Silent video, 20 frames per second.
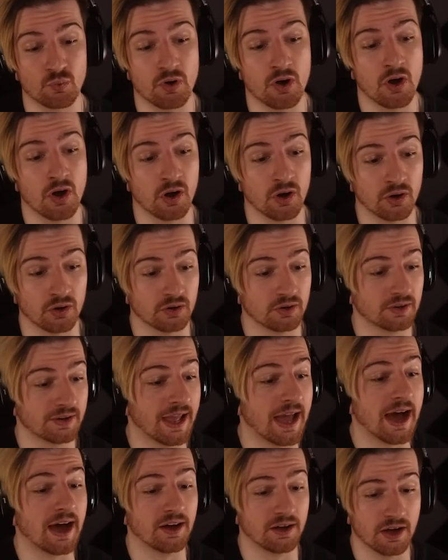wrong.
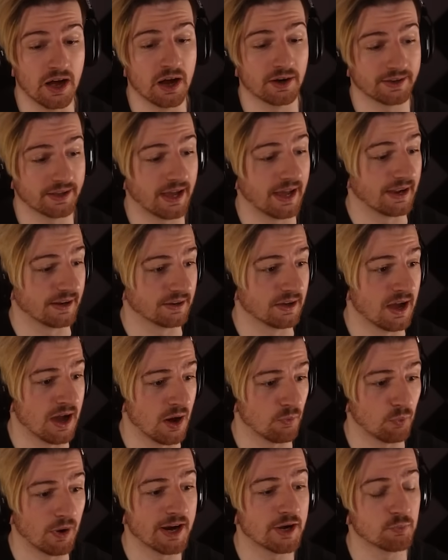Yeah, okay.
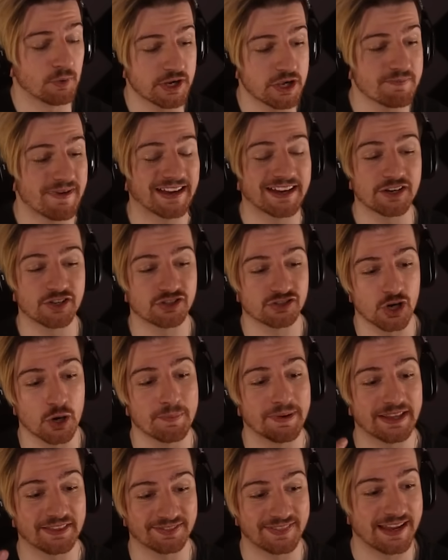Uh, why, why are you making so
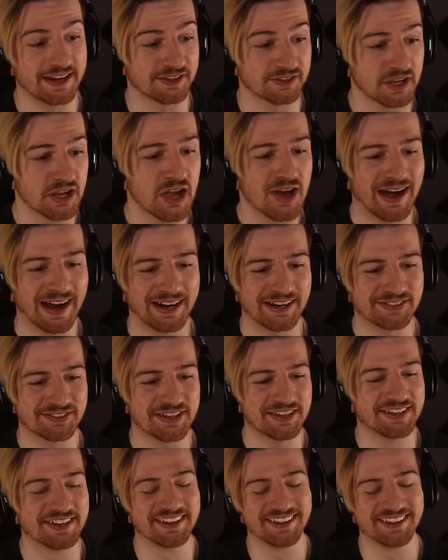many things? I can see,